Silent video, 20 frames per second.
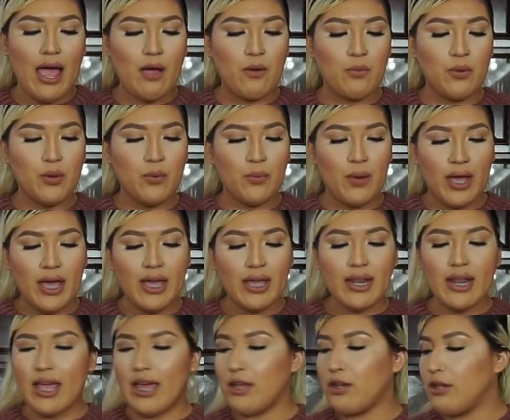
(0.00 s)
we
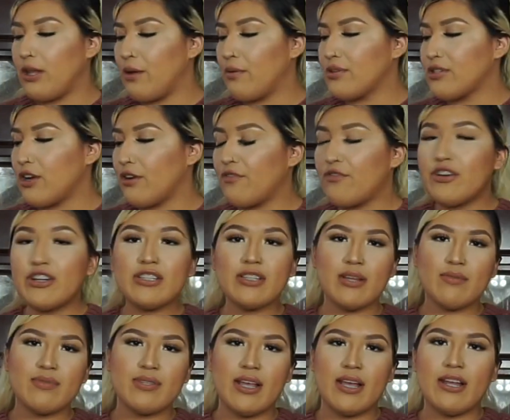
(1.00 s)
went and it was our first
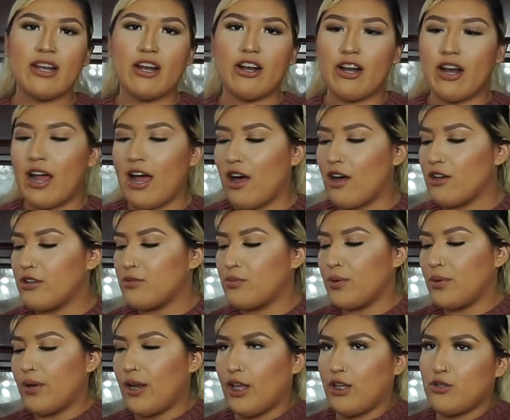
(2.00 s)
time staying in our house. We
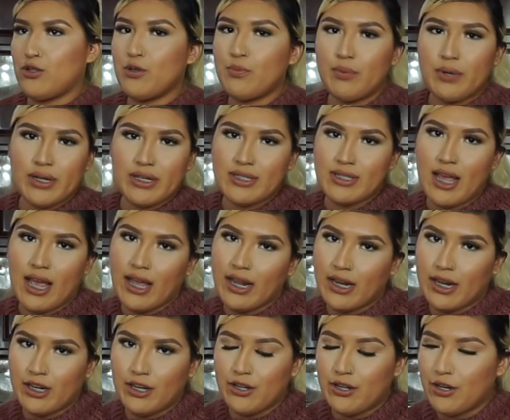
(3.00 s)
were like super
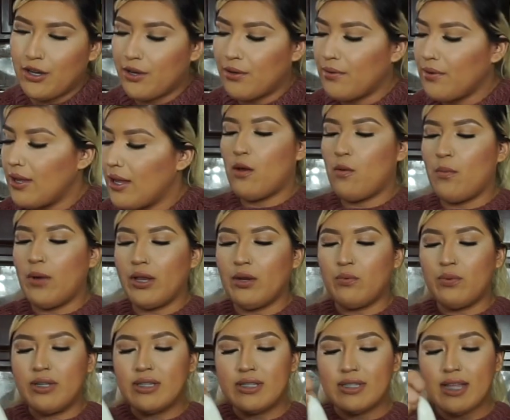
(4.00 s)
excited, you know. When
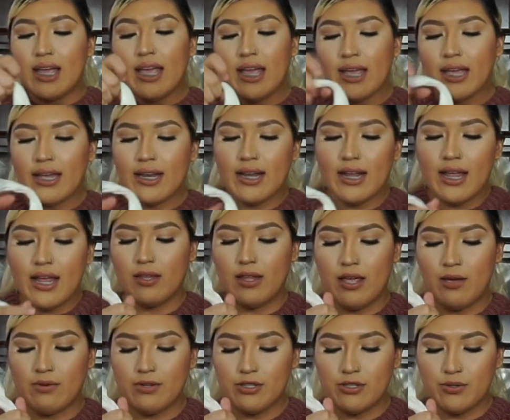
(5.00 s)
we stayed,
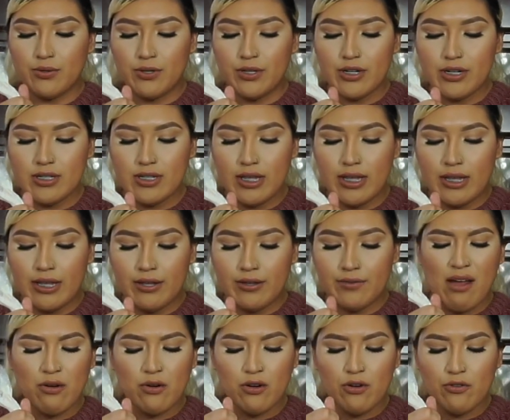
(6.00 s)
it was New Year's
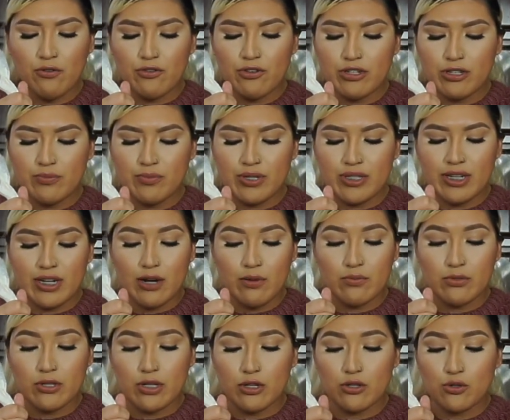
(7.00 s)
Eve. I don't know, for some reason I
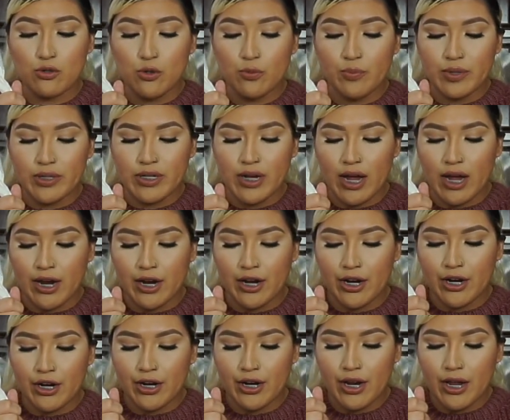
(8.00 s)
was like super
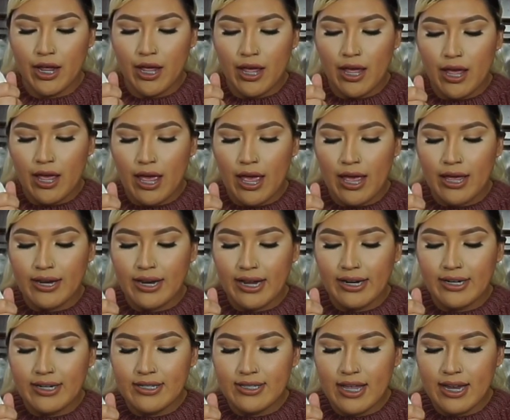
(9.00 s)
tired and I
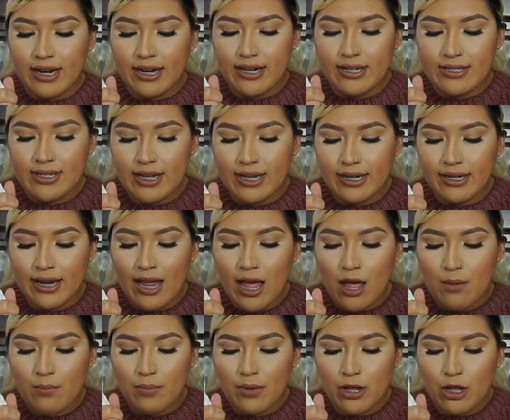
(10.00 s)
decided to take a
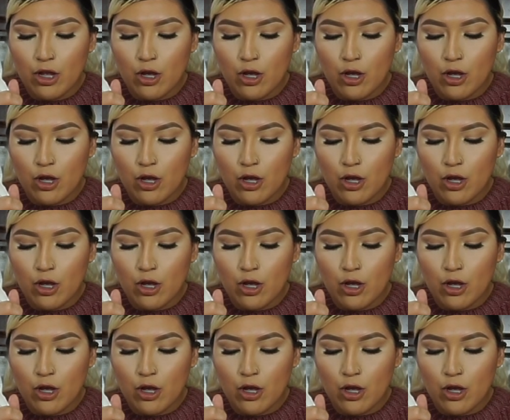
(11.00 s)
nap.